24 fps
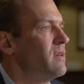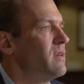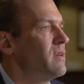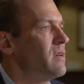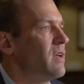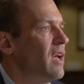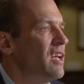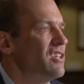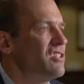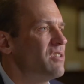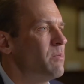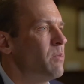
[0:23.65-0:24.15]

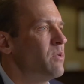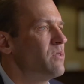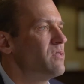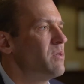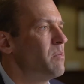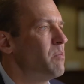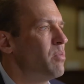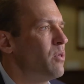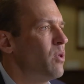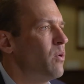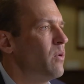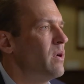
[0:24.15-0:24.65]
customers,
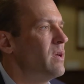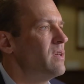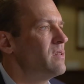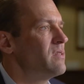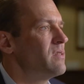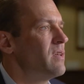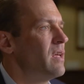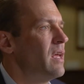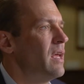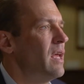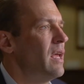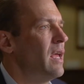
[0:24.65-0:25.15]
employees,
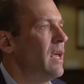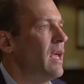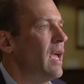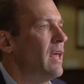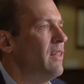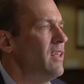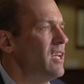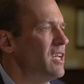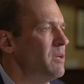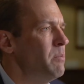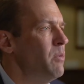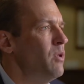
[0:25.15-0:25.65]
and the
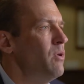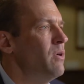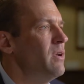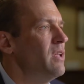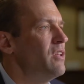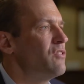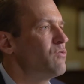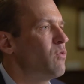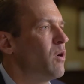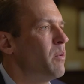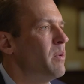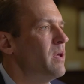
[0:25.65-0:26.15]
communities
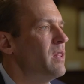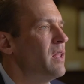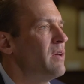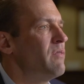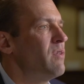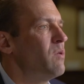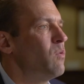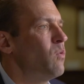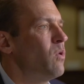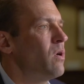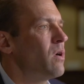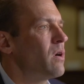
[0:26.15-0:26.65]
where we live
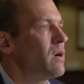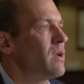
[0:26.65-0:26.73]
and work.